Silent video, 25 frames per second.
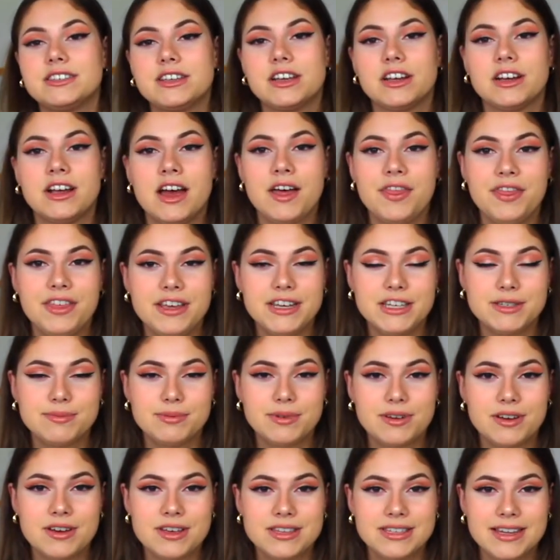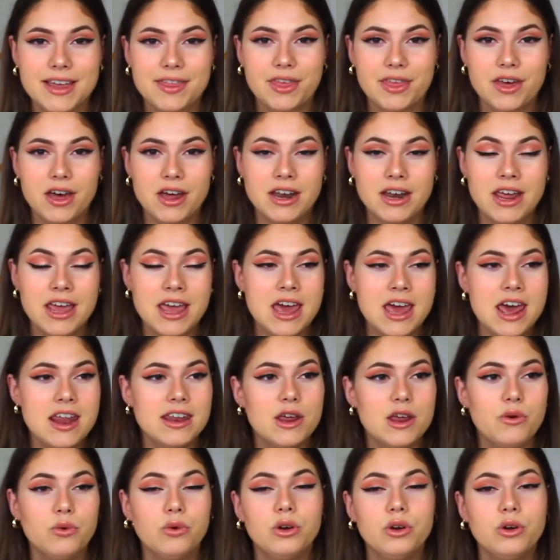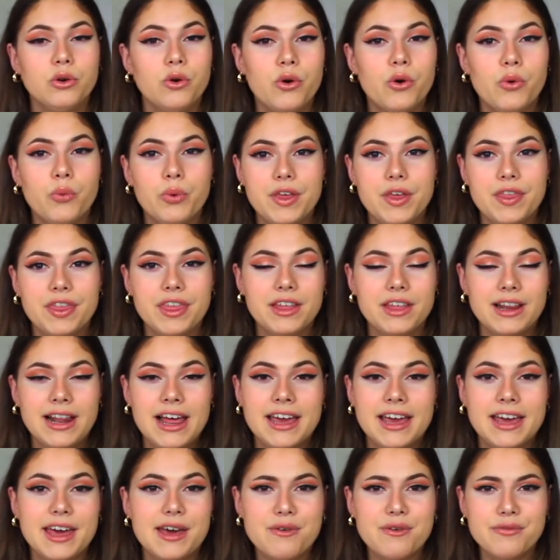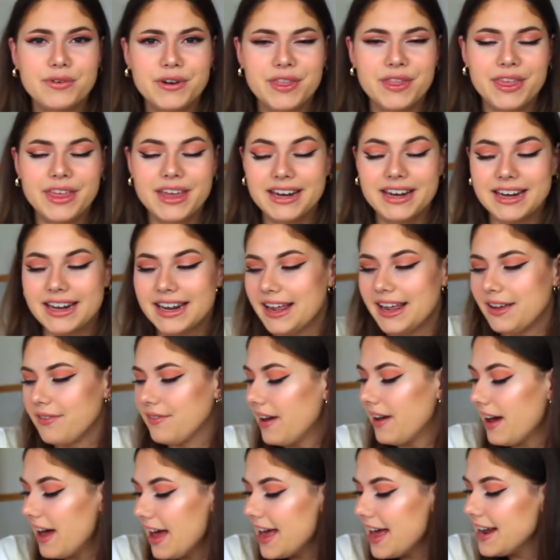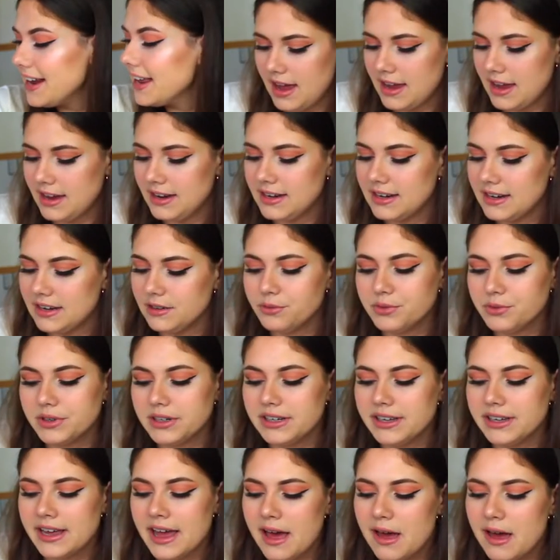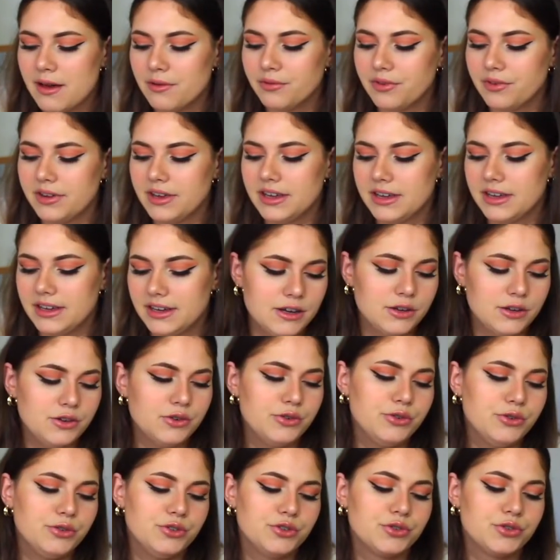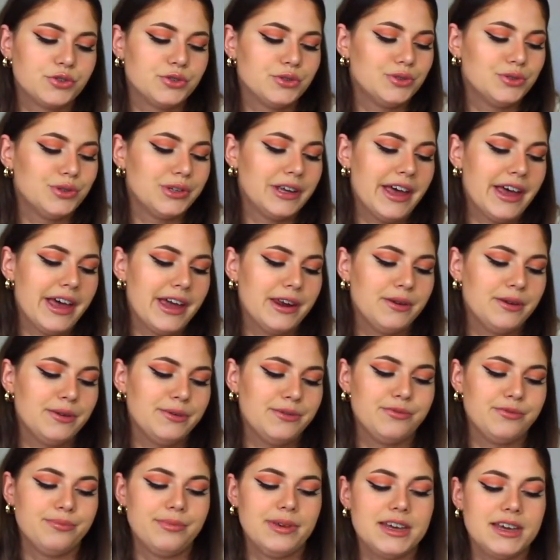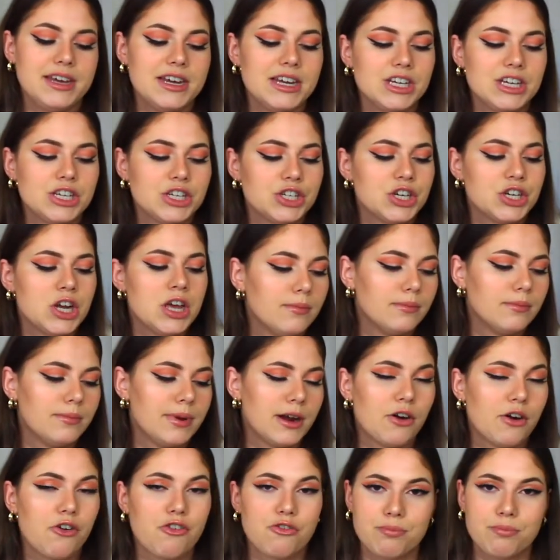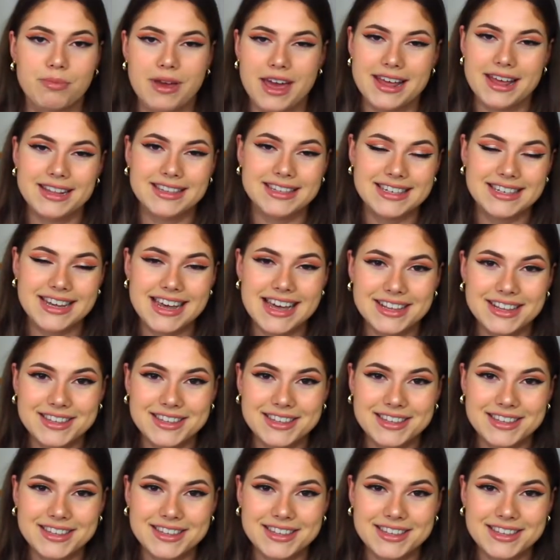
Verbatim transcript: got these because I thought they would go with like everything that I got. I didn't really have a neutral kind of beige pair of pants yet,